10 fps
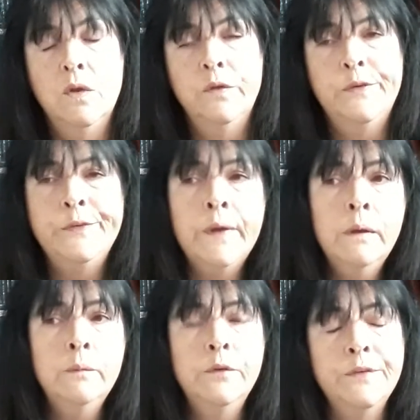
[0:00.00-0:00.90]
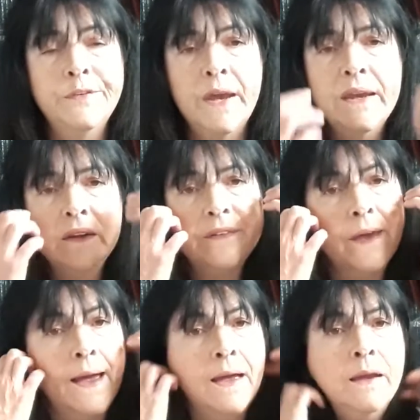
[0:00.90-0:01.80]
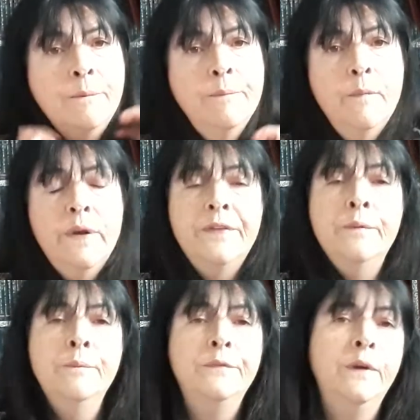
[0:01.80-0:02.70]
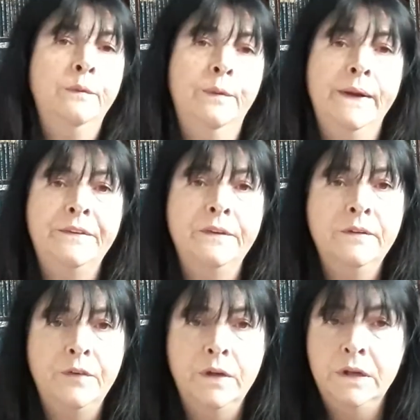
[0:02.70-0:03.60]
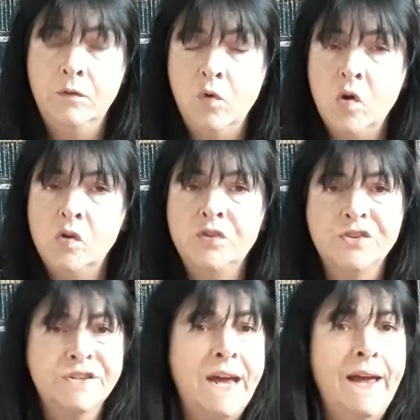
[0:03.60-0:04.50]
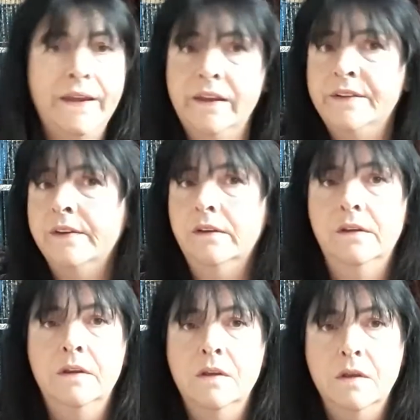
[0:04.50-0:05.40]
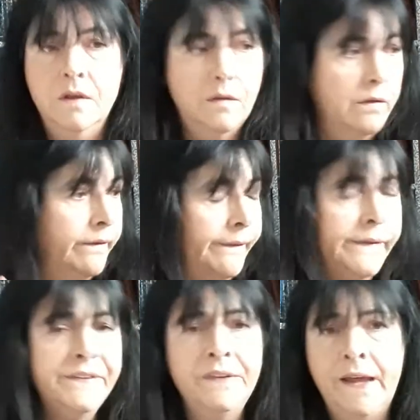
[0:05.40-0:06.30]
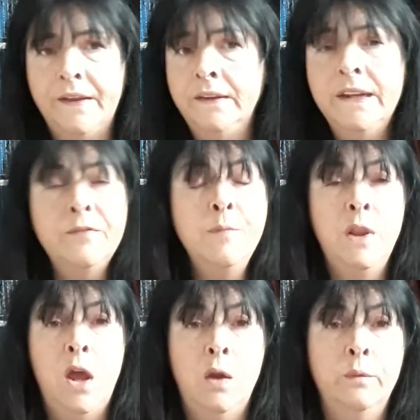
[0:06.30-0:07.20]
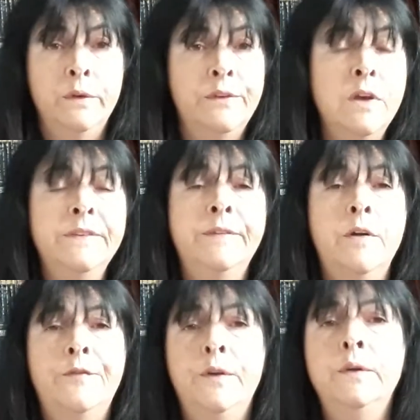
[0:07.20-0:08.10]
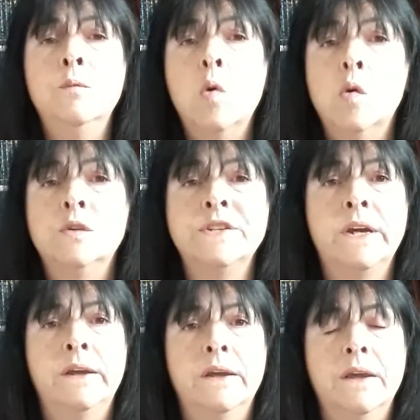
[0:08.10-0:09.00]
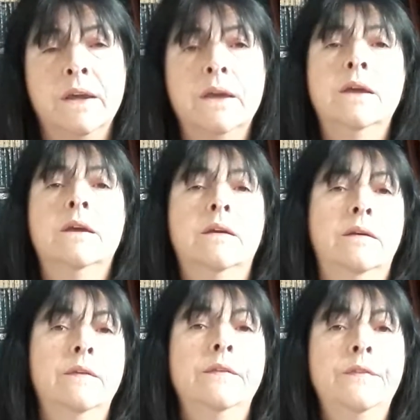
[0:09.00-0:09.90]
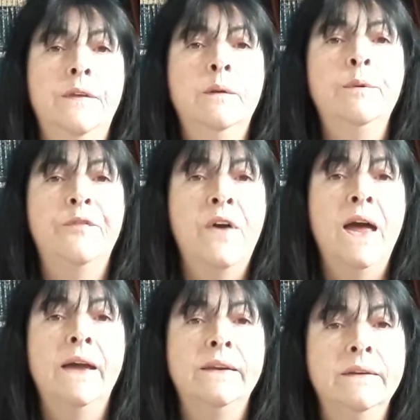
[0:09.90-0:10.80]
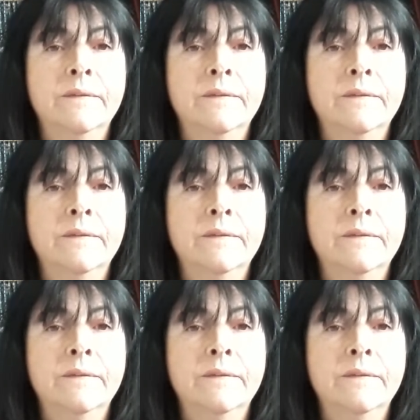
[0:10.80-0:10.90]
So just take your time with them. Don't do anything if you're in a rush, tired, anything like that. Leave them alone. As long as they've got food and water, they'll be fine.